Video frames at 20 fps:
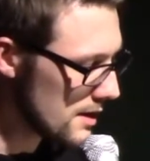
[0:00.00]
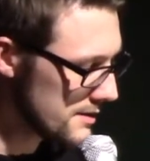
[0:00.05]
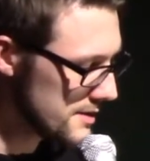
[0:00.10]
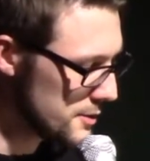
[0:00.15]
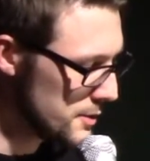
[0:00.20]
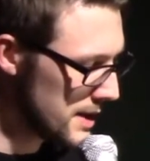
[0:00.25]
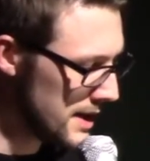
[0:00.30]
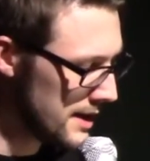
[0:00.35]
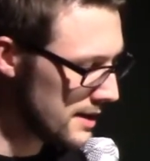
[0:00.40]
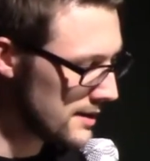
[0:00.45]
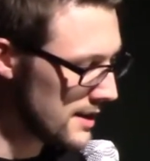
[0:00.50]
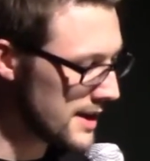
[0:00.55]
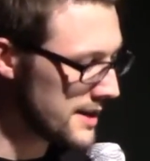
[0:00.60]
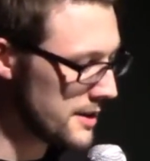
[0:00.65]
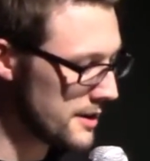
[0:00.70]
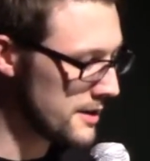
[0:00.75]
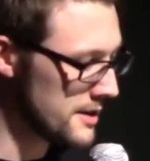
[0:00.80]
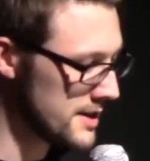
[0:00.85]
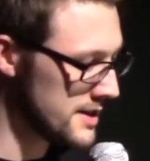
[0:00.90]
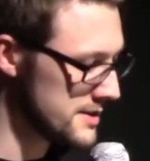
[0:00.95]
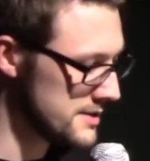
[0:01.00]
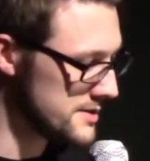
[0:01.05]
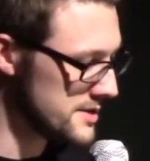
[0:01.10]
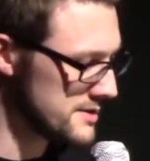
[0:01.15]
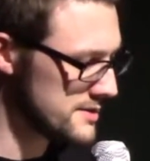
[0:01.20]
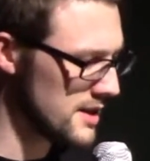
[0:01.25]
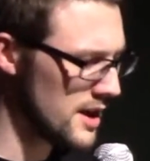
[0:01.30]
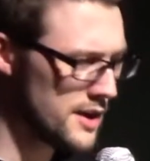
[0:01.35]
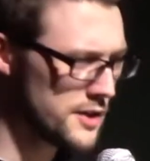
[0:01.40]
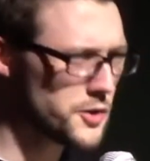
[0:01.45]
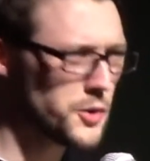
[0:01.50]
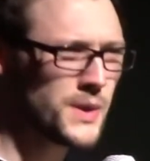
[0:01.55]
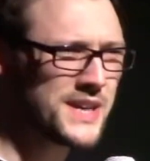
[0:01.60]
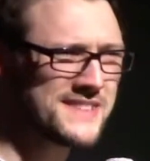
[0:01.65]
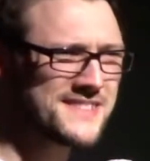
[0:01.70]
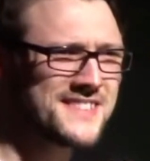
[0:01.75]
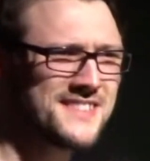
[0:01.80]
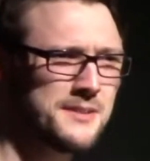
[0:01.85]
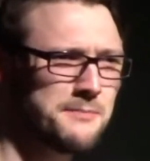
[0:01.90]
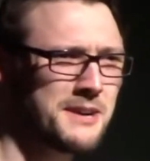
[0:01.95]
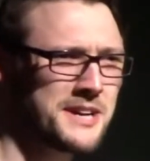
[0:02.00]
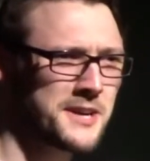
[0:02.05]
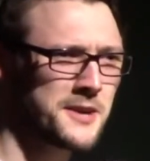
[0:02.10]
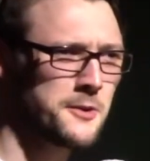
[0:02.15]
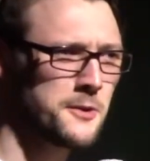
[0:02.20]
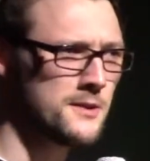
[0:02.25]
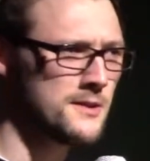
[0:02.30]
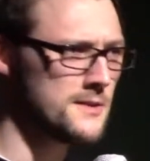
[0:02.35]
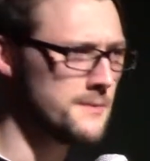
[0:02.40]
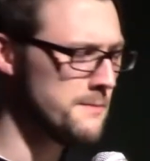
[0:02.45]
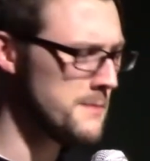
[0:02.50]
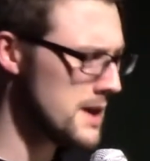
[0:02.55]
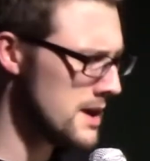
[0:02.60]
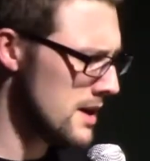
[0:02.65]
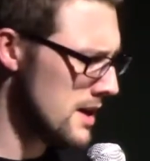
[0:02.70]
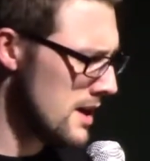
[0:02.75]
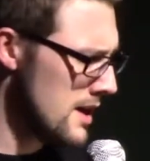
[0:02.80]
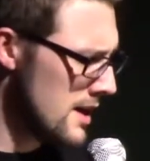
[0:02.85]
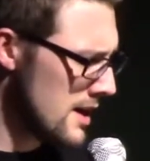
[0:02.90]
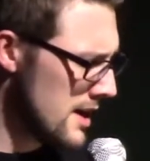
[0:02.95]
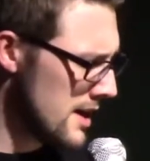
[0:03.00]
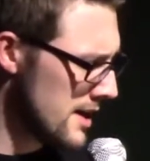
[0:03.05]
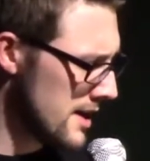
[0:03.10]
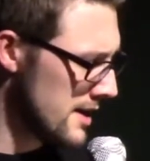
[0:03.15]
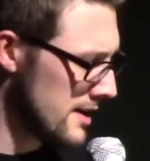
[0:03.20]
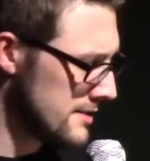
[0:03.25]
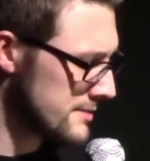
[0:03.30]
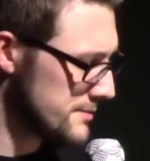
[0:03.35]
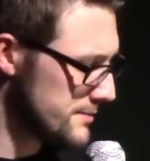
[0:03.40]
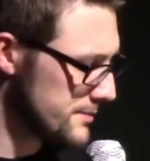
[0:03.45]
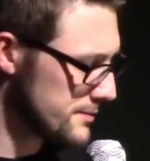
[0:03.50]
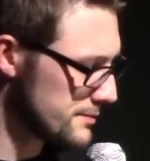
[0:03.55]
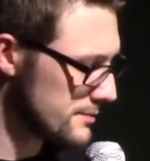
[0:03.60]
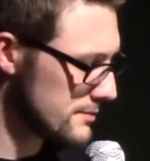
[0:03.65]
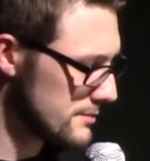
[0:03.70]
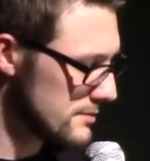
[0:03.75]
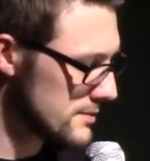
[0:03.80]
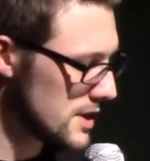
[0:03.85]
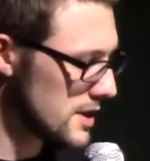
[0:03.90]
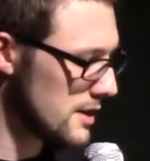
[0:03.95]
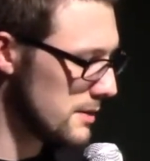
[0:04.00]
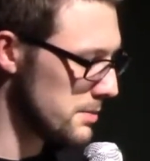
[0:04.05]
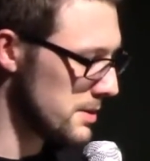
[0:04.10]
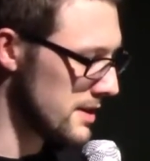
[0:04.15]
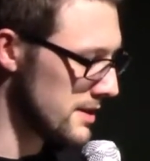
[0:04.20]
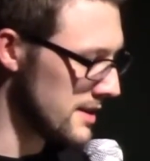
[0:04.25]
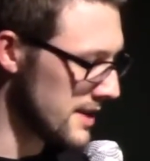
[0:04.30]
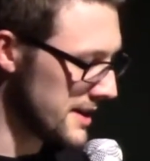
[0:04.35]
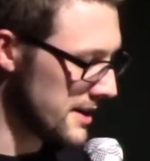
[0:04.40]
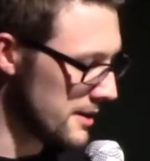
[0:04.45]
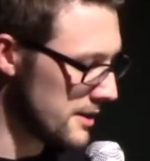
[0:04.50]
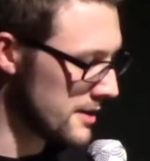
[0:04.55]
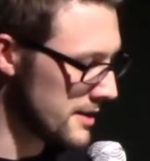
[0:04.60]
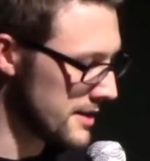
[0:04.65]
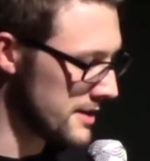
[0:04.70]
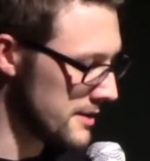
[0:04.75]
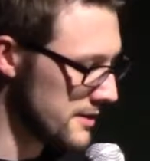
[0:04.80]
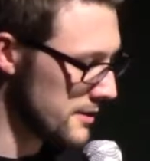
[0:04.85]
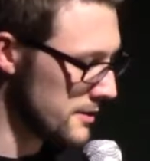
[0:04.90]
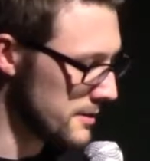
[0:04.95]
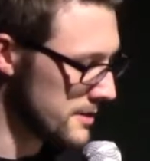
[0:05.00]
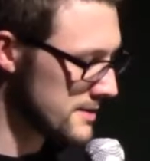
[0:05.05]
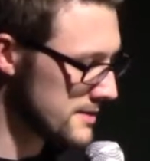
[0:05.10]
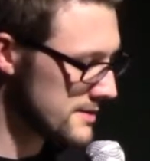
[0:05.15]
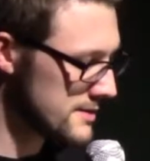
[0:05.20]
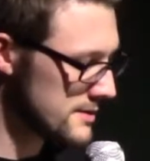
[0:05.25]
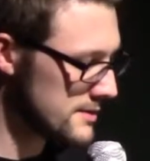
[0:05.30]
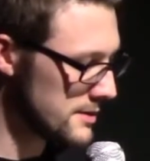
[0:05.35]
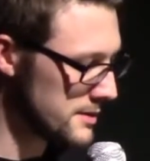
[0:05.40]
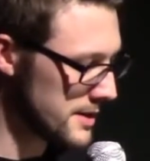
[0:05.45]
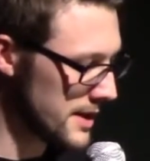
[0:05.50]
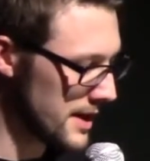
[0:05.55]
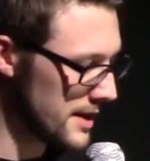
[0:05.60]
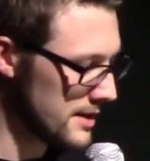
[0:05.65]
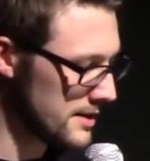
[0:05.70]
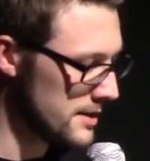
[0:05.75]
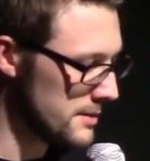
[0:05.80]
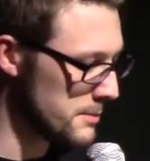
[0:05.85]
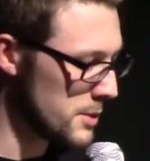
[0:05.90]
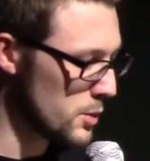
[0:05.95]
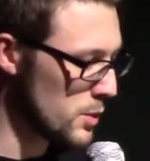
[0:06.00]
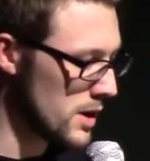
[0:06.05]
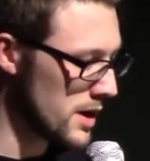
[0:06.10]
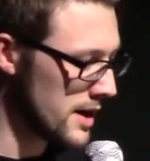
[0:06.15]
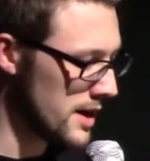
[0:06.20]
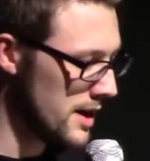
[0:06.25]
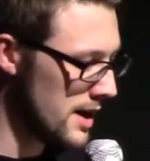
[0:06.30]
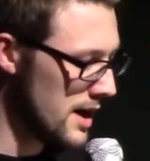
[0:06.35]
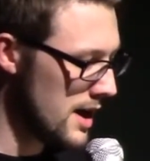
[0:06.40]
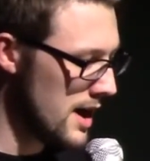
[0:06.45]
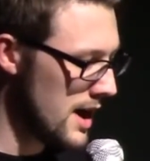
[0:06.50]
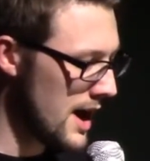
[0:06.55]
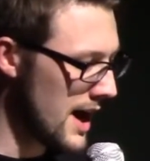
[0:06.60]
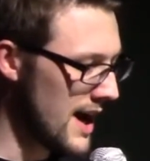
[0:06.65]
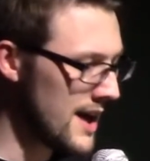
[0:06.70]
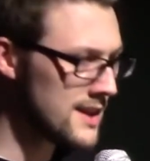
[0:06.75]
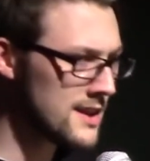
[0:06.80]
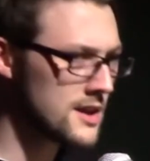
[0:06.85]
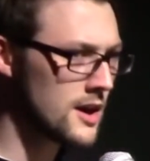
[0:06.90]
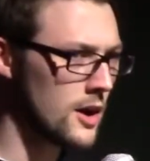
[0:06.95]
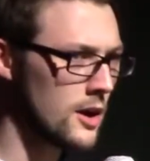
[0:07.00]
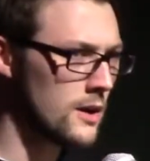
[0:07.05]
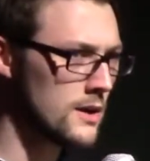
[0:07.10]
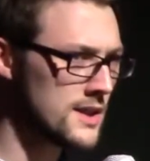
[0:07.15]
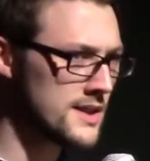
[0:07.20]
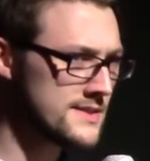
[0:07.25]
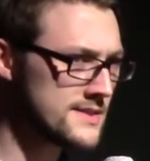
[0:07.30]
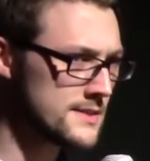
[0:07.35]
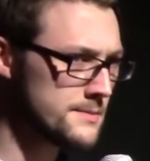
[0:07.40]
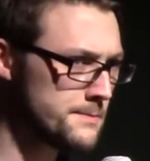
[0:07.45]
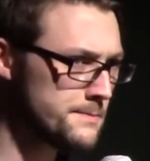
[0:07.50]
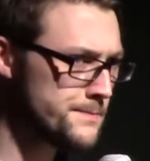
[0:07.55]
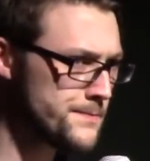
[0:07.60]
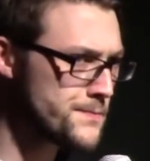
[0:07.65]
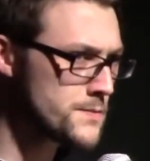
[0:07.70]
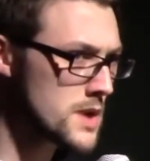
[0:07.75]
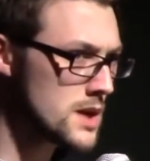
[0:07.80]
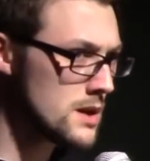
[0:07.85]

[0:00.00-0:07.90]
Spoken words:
So light-hearted, just tweets you might call them. A couple of light-hearted thoughts. Okay, number one. Alcoholism.